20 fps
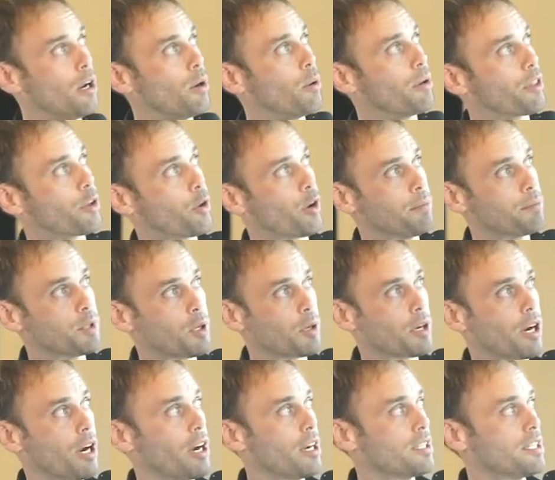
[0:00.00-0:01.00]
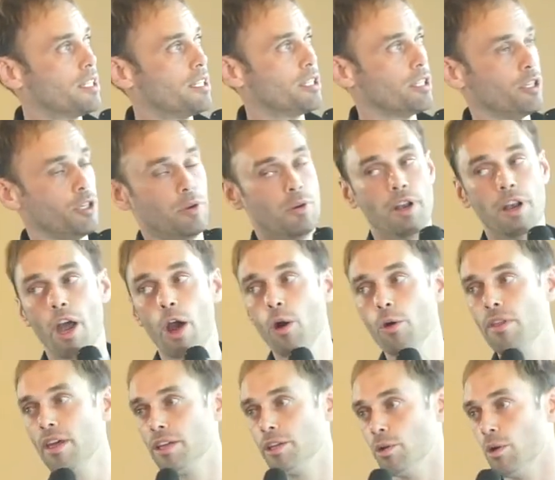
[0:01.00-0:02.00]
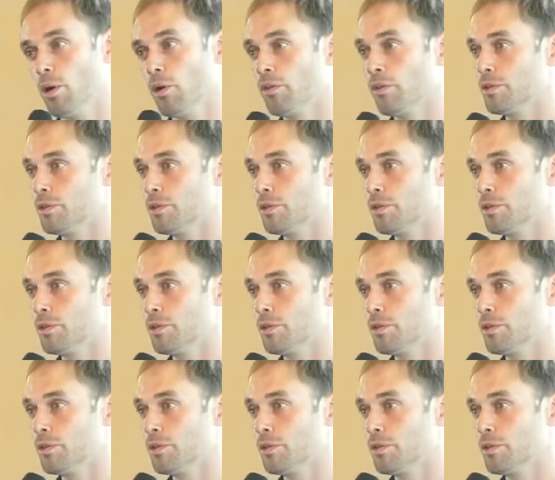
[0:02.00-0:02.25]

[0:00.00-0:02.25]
With cryptocurrencies, you know that you own